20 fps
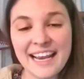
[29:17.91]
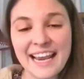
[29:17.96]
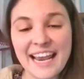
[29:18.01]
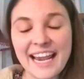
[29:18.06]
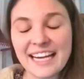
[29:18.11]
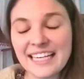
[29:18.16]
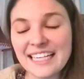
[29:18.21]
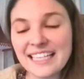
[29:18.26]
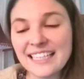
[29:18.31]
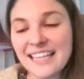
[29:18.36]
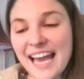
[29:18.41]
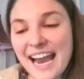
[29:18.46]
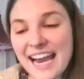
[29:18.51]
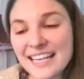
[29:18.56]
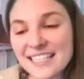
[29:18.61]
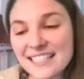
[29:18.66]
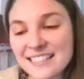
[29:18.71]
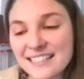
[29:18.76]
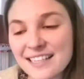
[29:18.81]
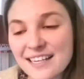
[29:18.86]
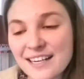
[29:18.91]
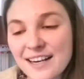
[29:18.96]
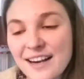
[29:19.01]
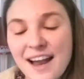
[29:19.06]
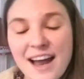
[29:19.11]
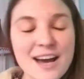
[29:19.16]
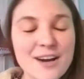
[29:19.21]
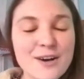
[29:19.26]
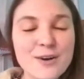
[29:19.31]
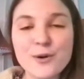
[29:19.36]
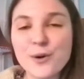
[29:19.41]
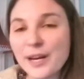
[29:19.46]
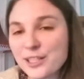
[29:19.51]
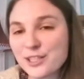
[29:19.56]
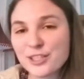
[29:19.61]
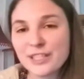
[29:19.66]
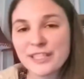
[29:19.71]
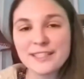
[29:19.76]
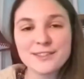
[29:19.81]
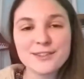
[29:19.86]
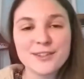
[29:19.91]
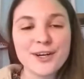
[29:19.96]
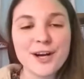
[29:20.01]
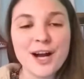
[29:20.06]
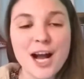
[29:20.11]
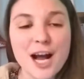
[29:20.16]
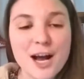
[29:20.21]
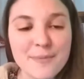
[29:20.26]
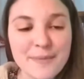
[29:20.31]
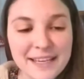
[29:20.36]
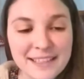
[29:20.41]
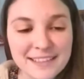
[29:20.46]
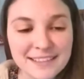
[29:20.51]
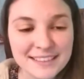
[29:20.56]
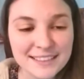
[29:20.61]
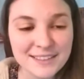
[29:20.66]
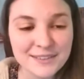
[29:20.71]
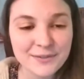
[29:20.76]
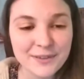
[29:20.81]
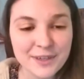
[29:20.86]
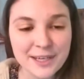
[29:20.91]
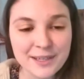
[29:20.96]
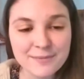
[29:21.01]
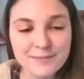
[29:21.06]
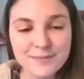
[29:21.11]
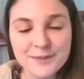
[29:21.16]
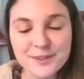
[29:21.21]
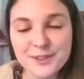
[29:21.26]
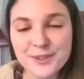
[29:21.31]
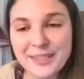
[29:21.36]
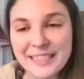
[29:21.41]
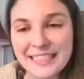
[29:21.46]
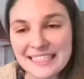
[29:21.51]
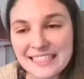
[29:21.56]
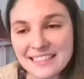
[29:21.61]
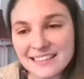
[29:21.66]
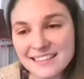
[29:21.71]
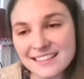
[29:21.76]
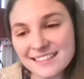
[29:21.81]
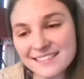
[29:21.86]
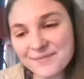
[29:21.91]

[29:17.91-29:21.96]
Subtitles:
Any last questions or comments from students?